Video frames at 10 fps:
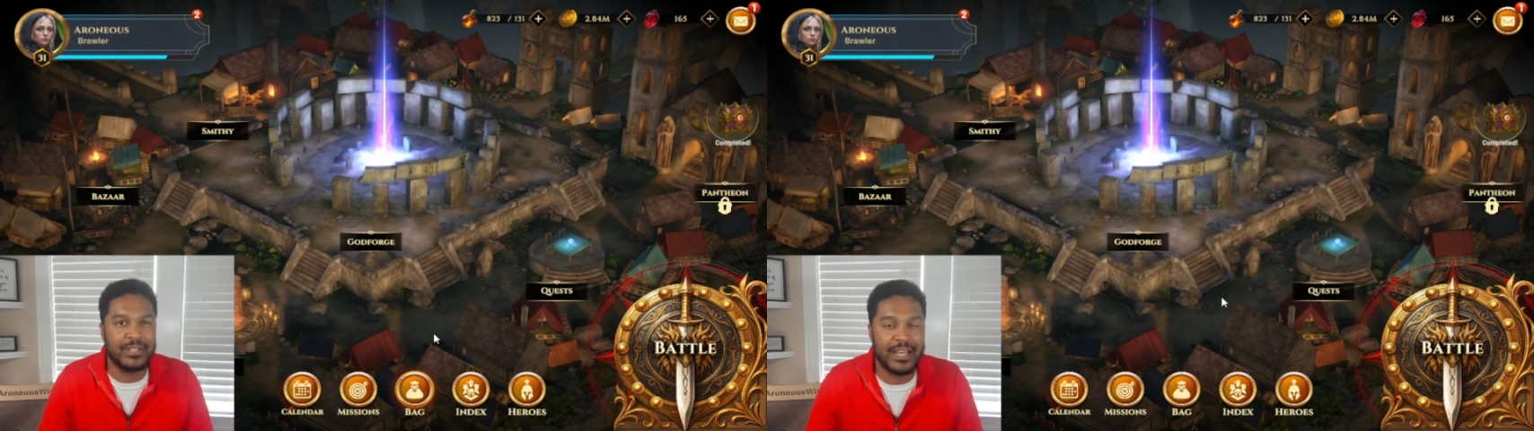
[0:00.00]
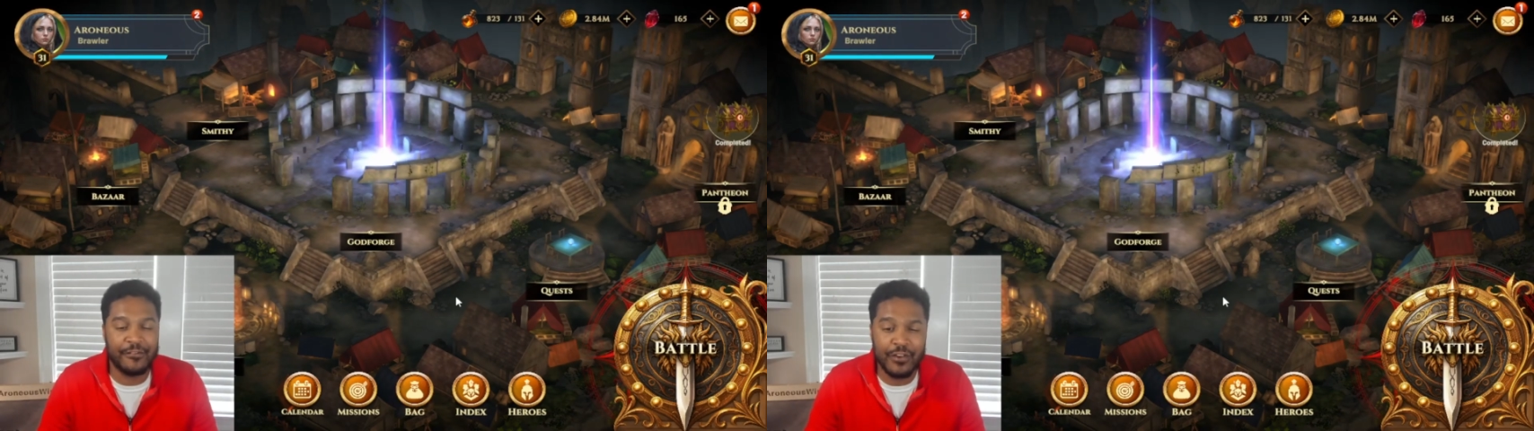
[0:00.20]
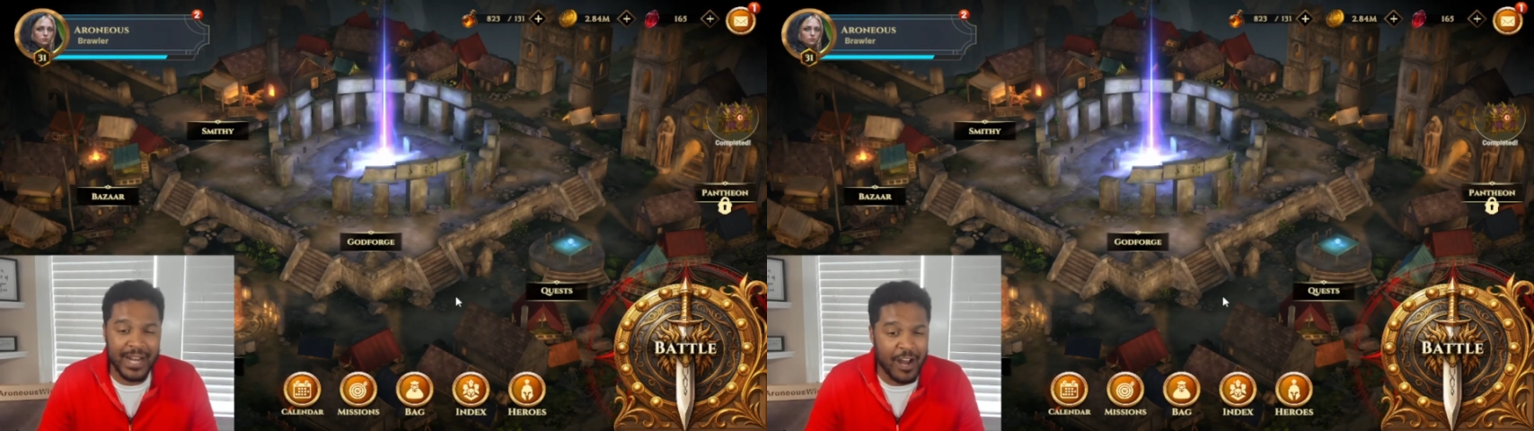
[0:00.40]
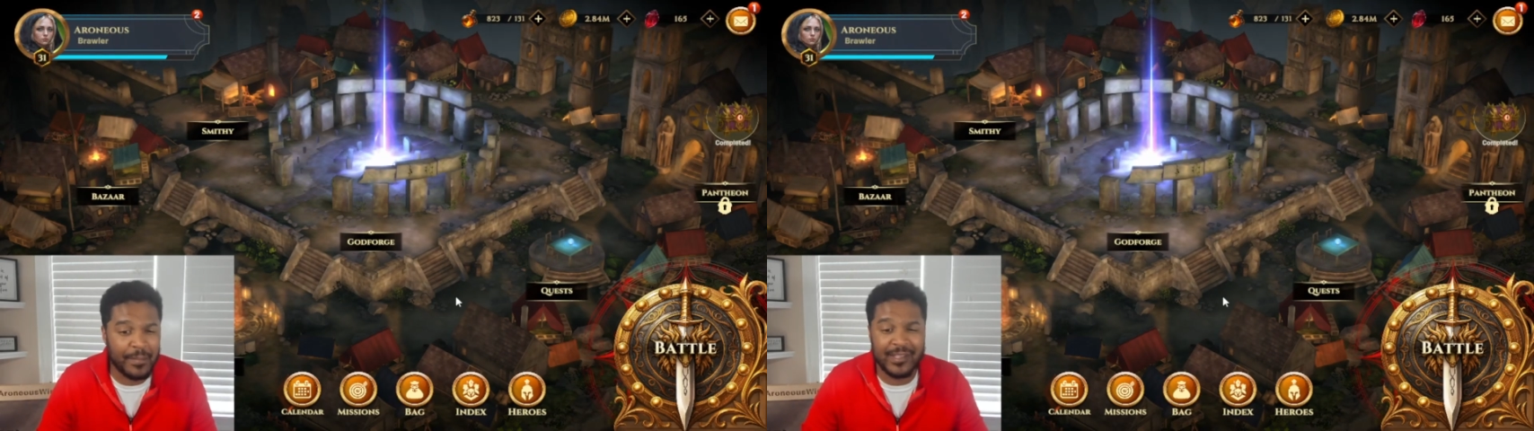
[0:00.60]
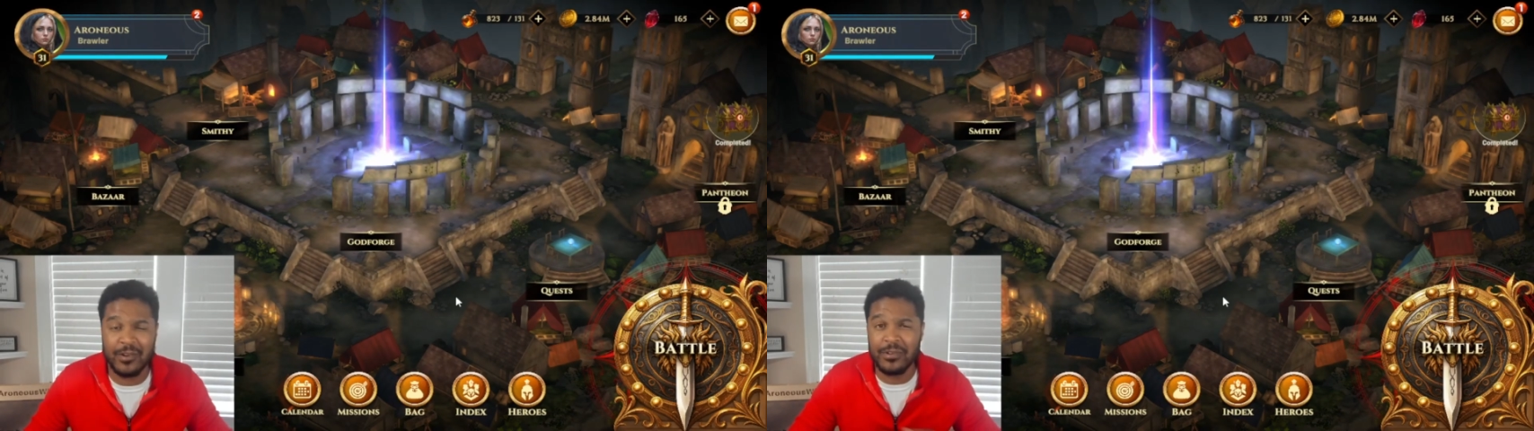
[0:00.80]
if you can help
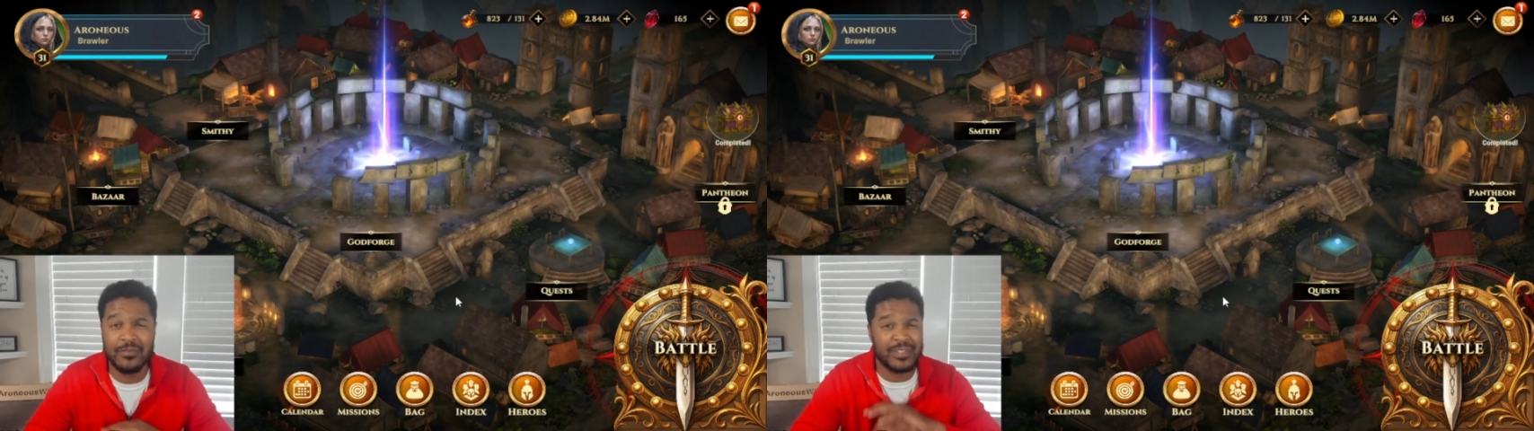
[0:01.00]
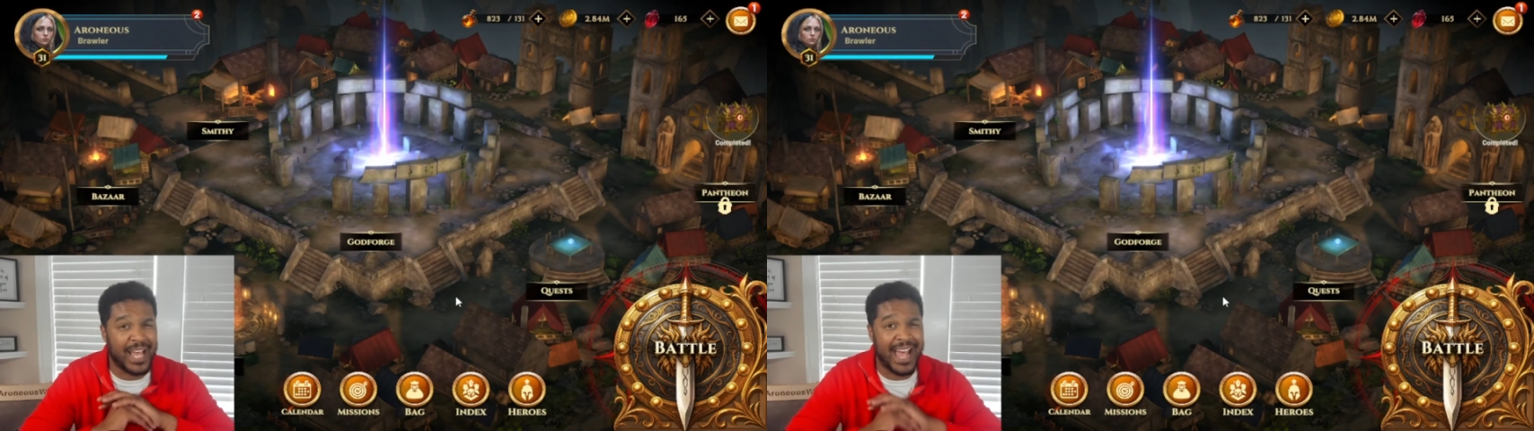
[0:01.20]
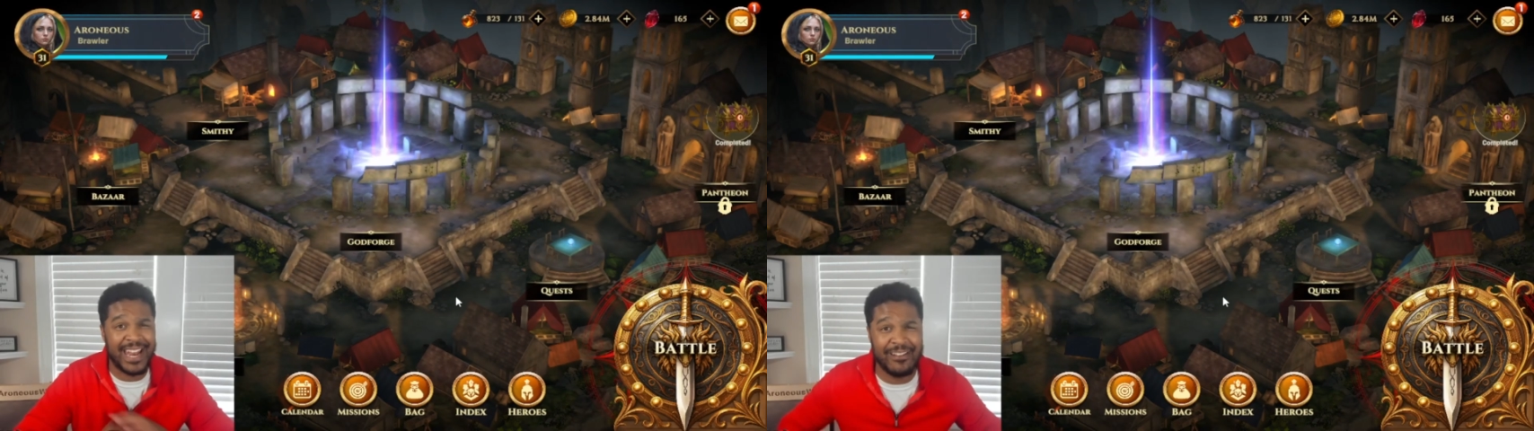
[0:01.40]
it, don't use any